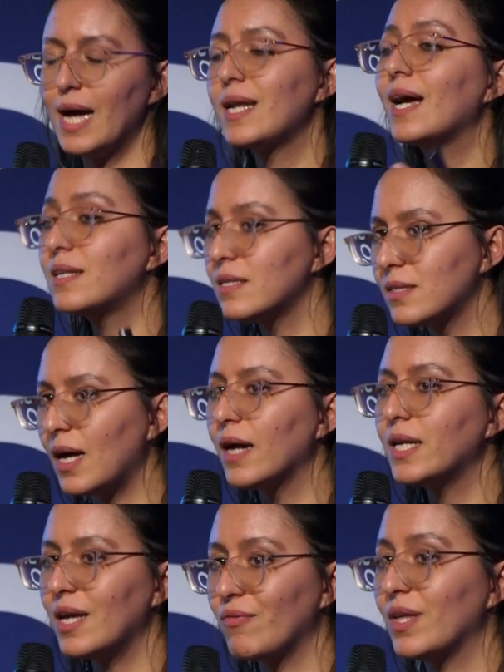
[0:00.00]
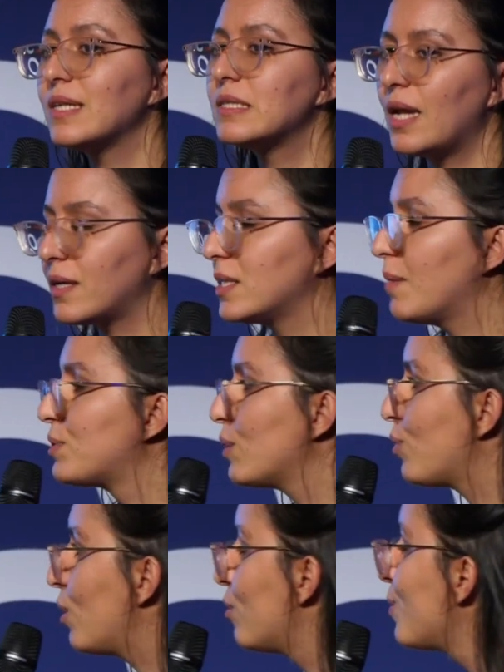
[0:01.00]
and I decide if that's an acceptable